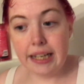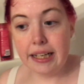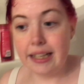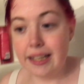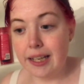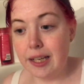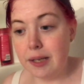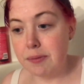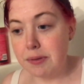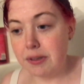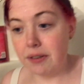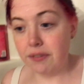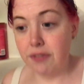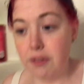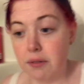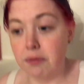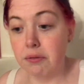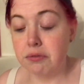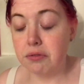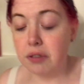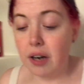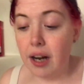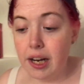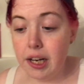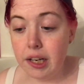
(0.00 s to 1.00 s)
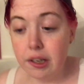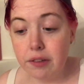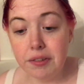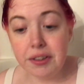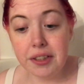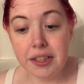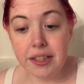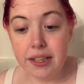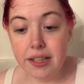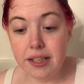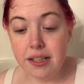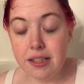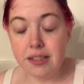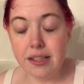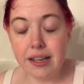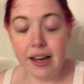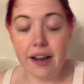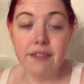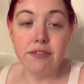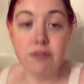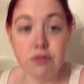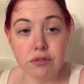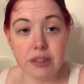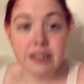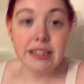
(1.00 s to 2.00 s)
It keeps it from frying really easily. I
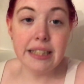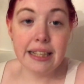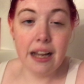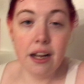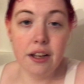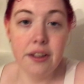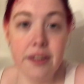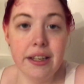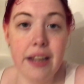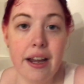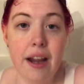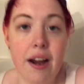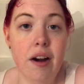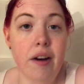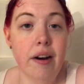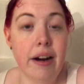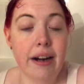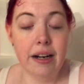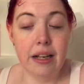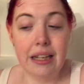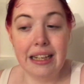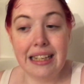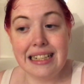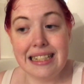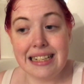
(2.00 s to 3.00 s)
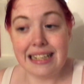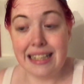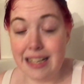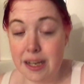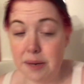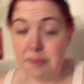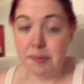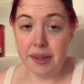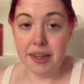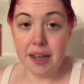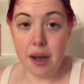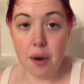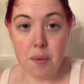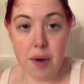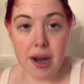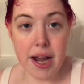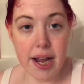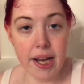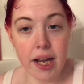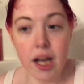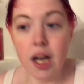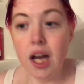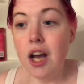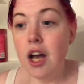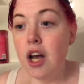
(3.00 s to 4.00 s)
have really healthy hair and I like to keep it that
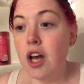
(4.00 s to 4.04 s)
way.